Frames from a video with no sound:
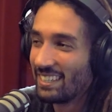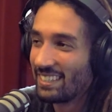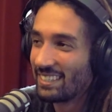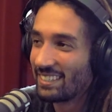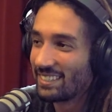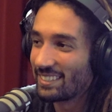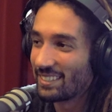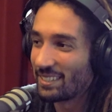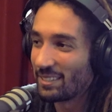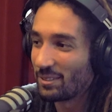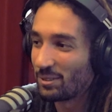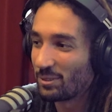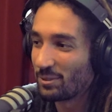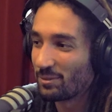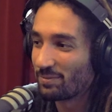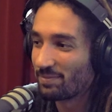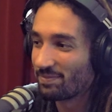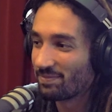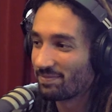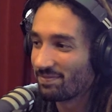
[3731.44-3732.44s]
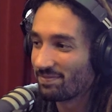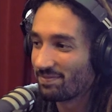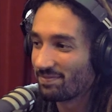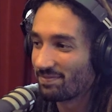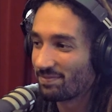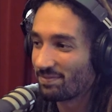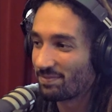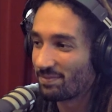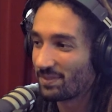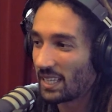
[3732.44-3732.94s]
So,
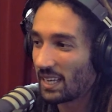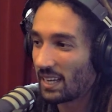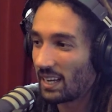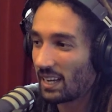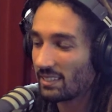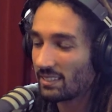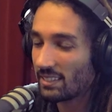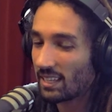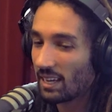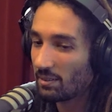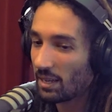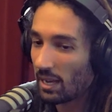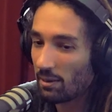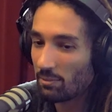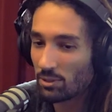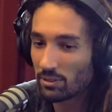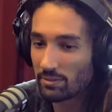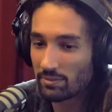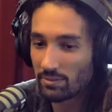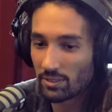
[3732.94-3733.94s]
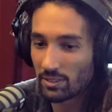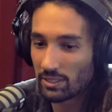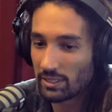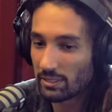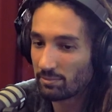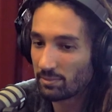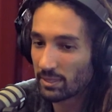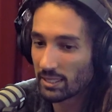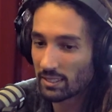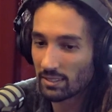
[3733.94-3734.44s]
yeah, I'm all for
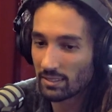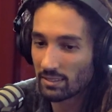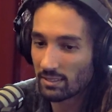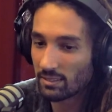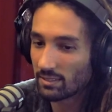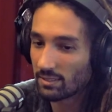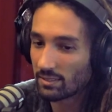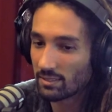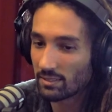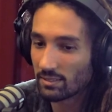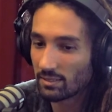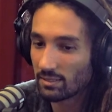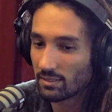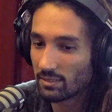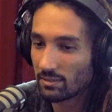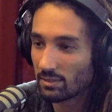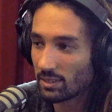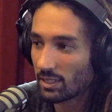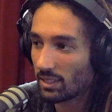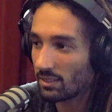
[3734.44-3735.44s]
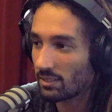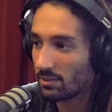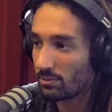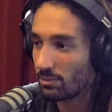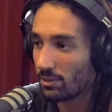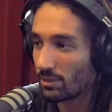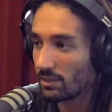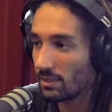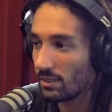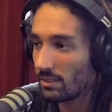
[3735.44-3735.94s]
it, because we got to
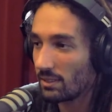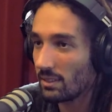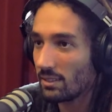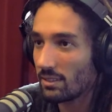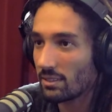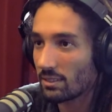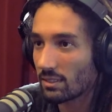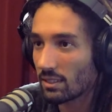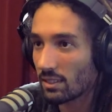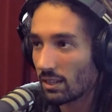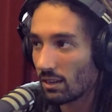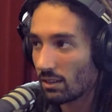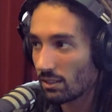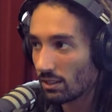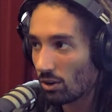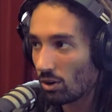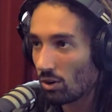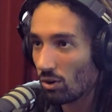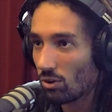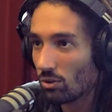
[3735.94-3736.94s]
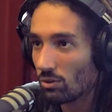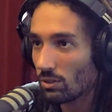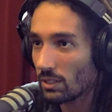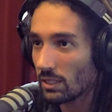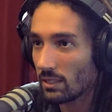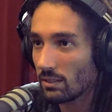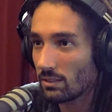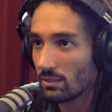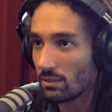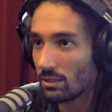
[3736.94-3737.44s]
support the whole
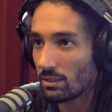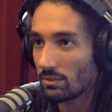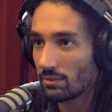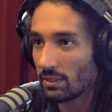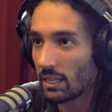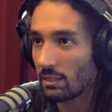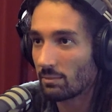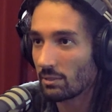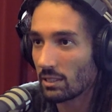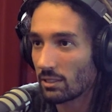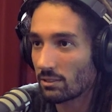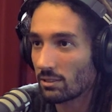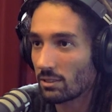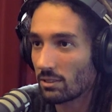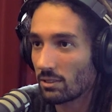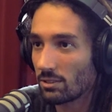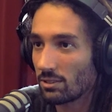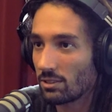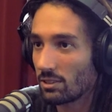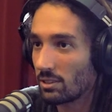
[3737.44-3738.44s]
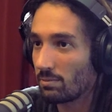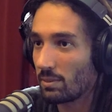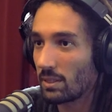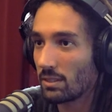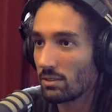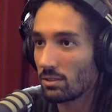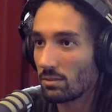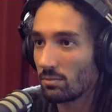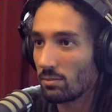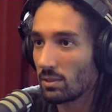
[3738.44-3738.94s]
industry of animal agriculture is
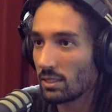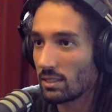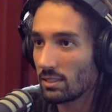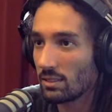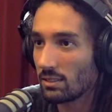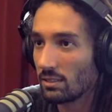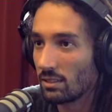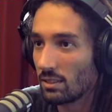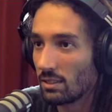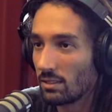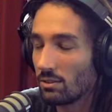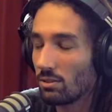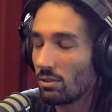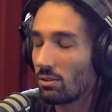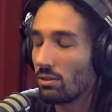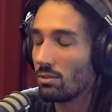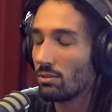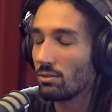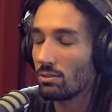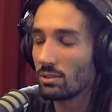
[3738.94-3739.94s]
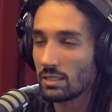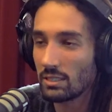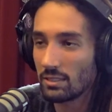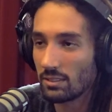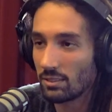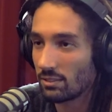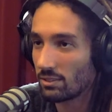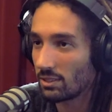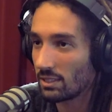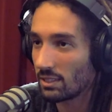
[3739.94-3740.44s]
based on money. The whole
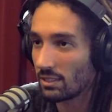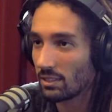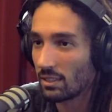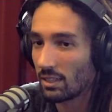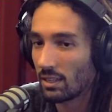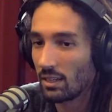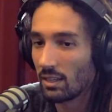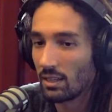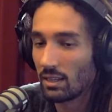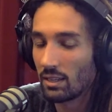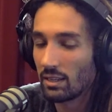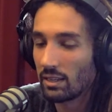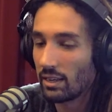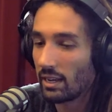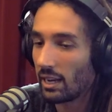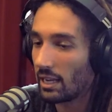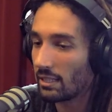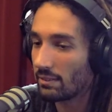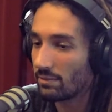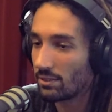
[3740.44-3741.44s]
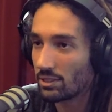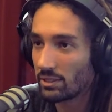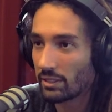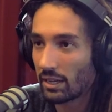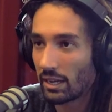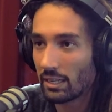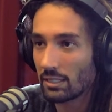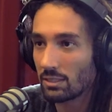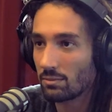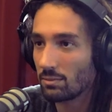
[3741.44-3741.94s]
industry,
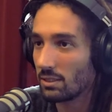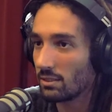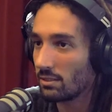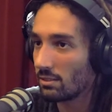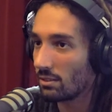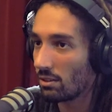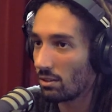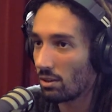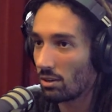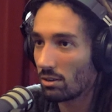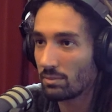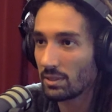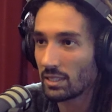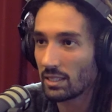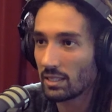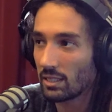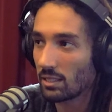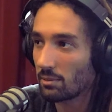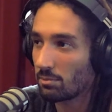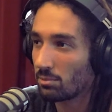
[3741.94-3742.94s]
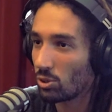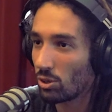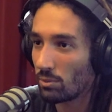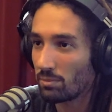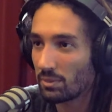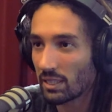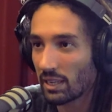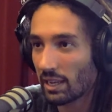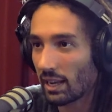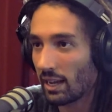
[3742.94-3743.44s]
advertisements, lobbying,
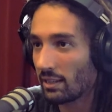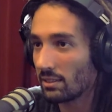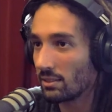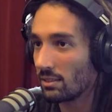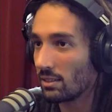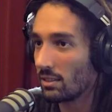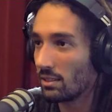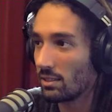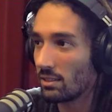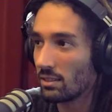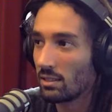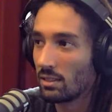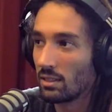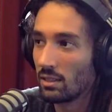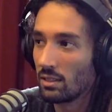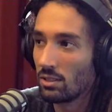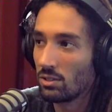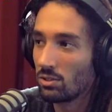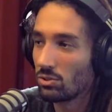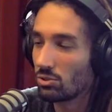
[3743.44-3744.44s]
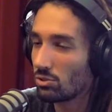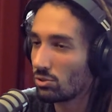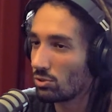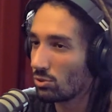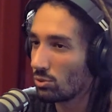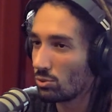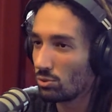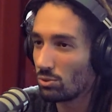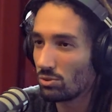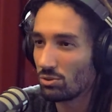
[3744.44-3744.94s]
propaganda,
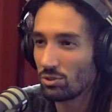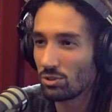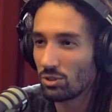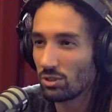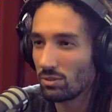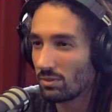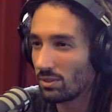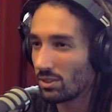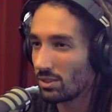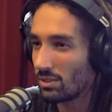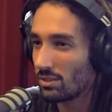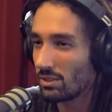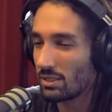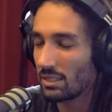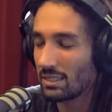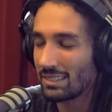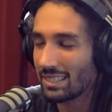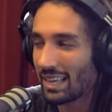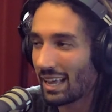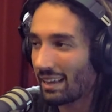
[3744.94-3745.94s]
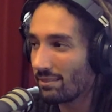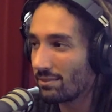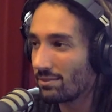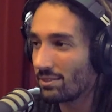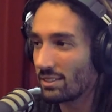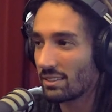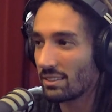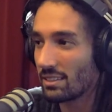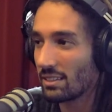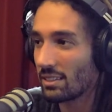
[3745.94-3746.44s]
schools, universities,
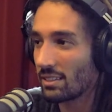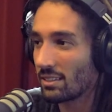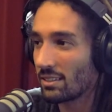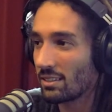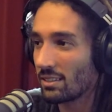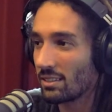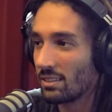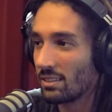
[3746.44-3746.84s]
everything.